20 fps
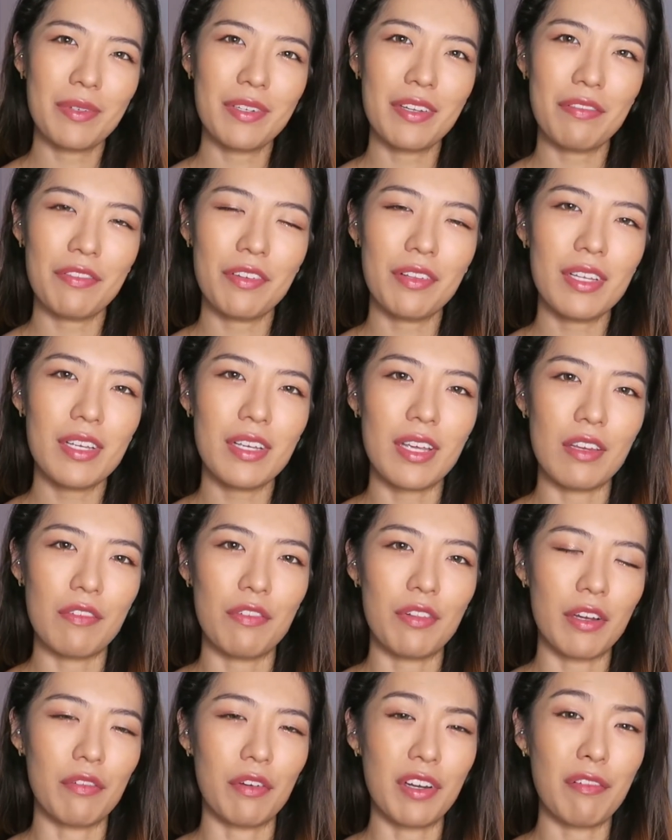I feel like, and if
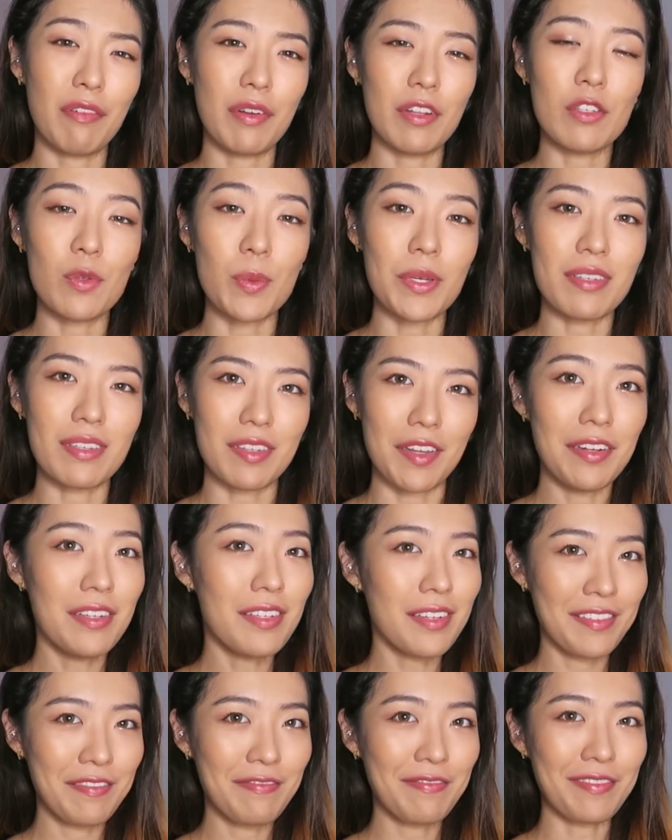you like a really really sweet
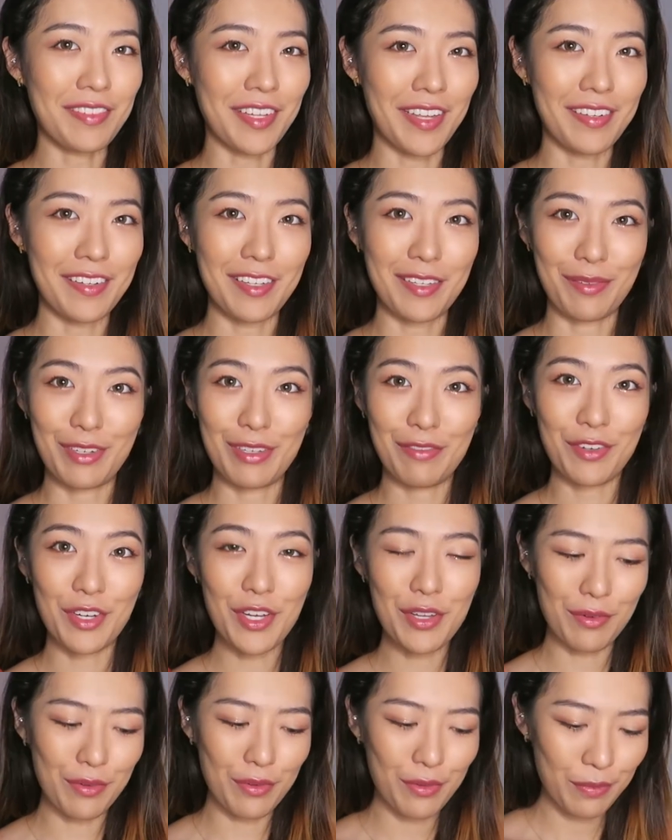scent, then this one is for
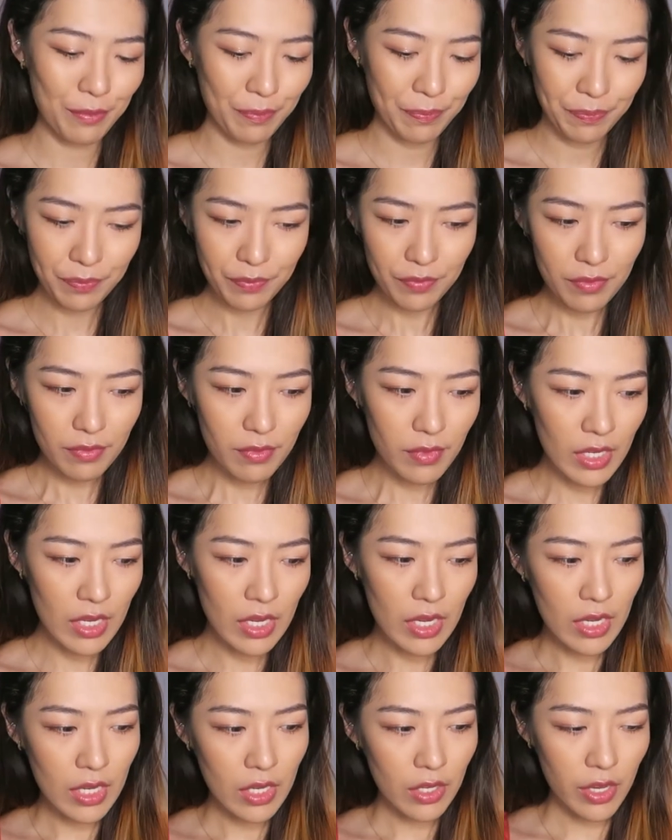you.
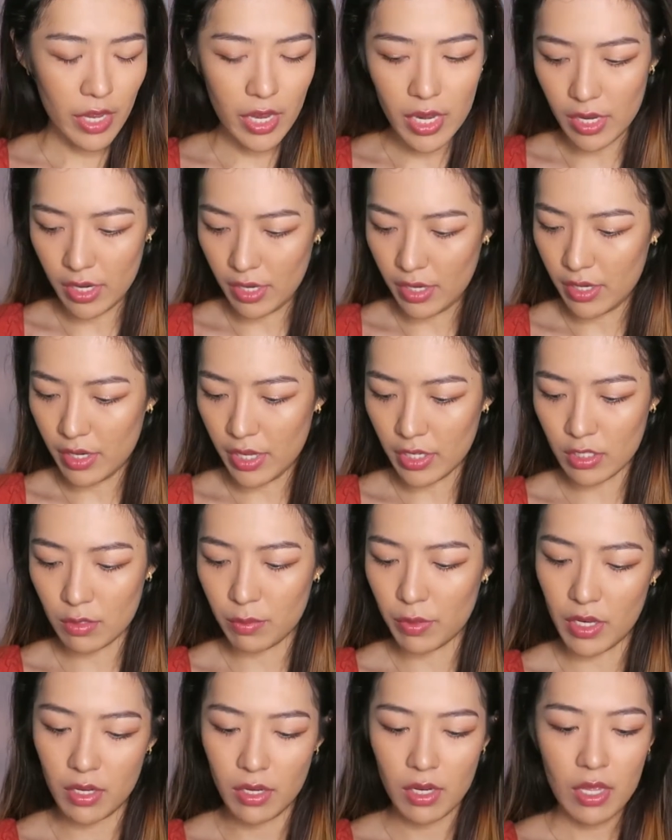Okay, next
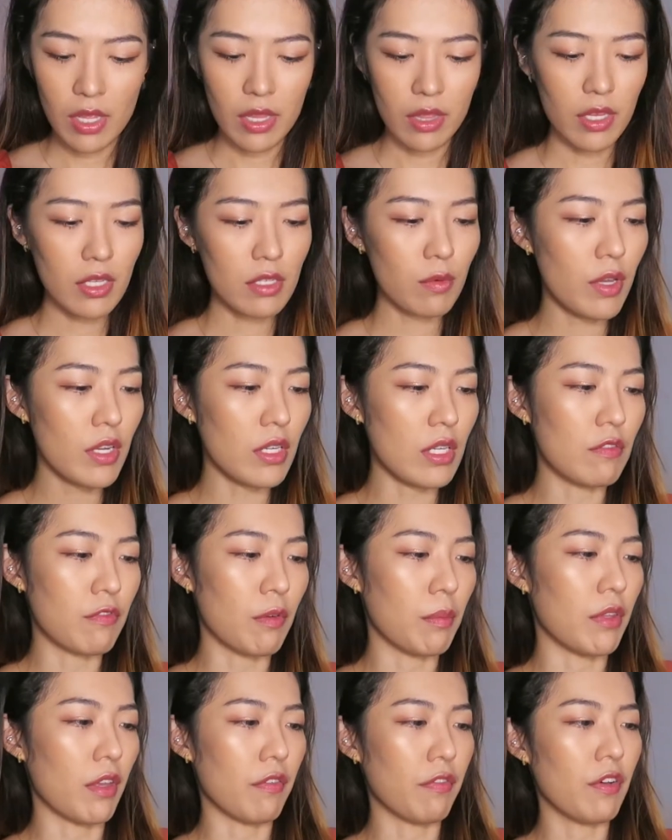one. This one is
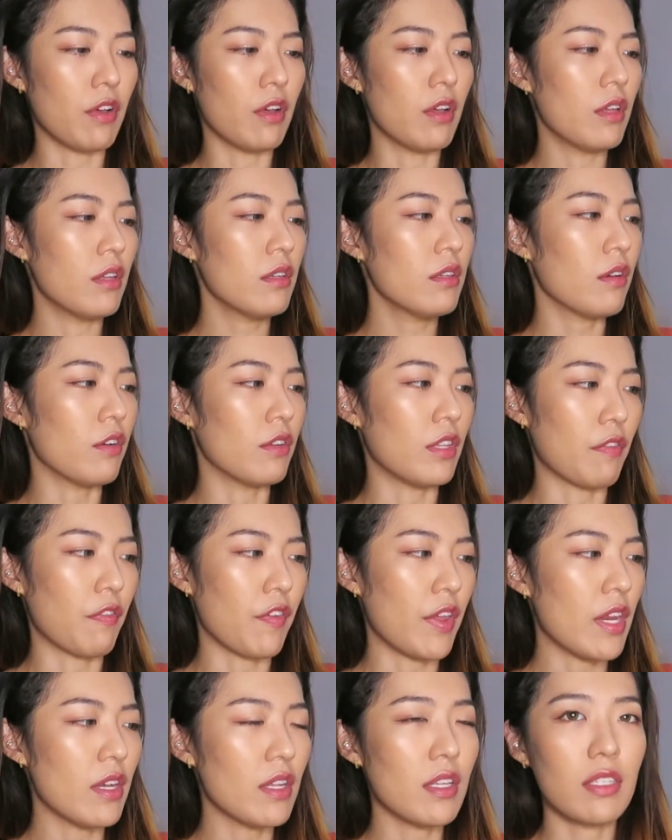from Dafan or
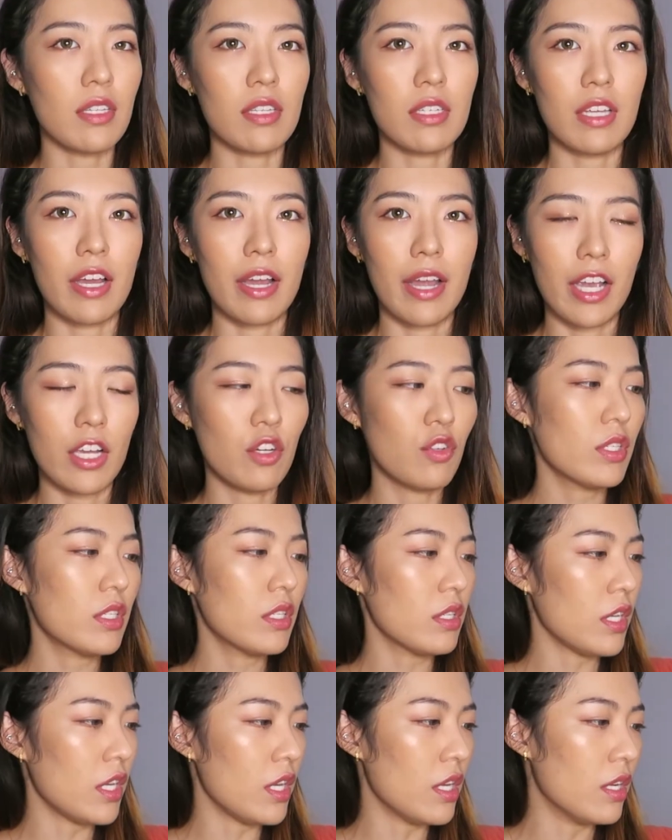Dafin. This is their Hydra
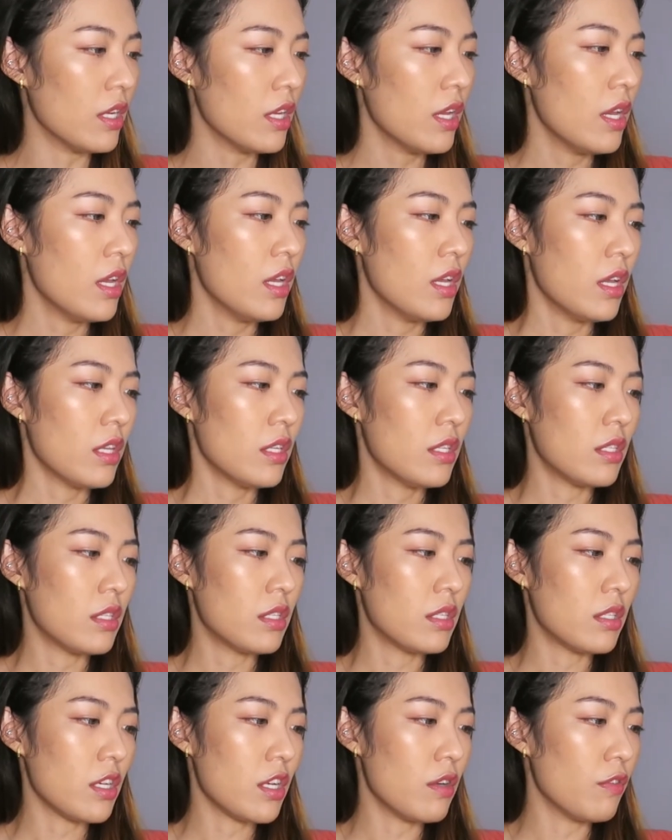Skin
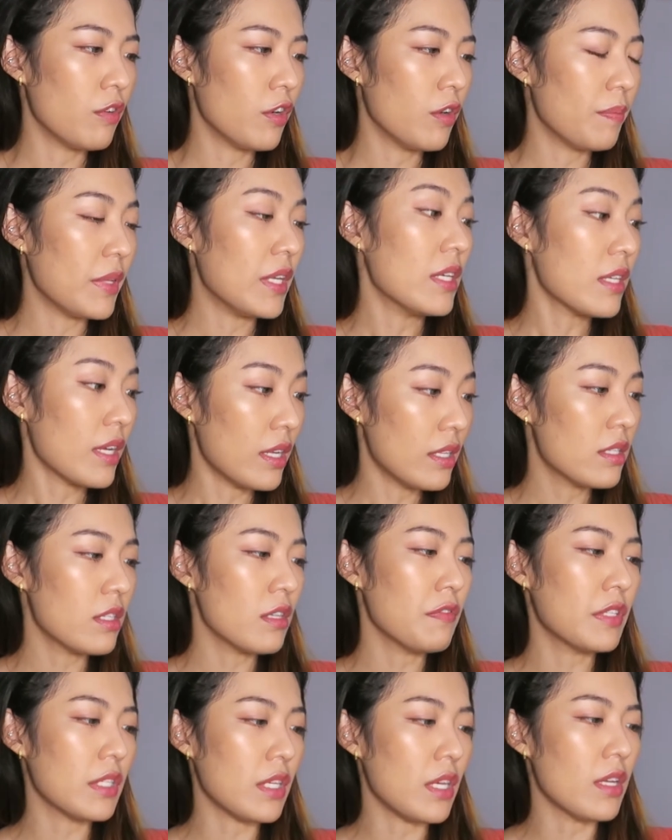Serum,
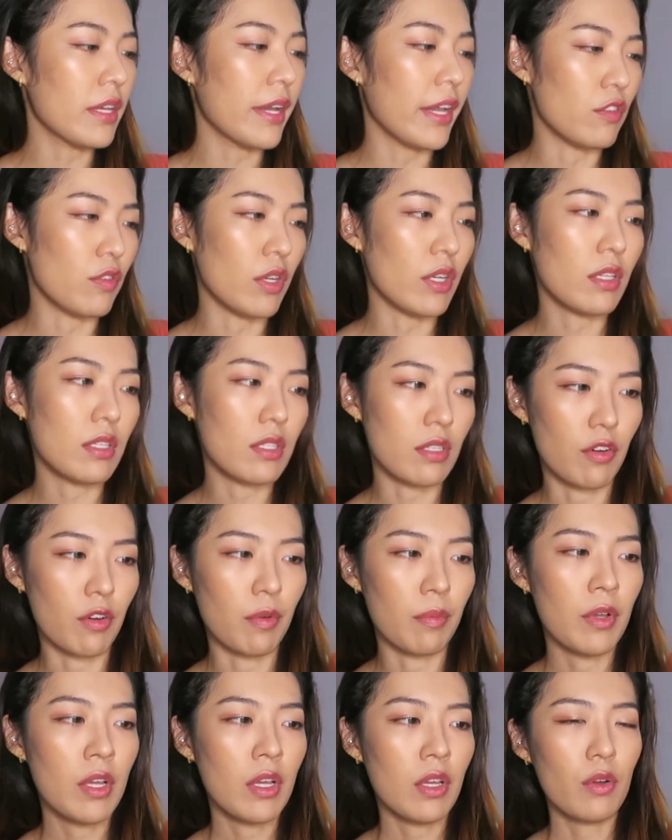Intensive Skin Hydrating Serum.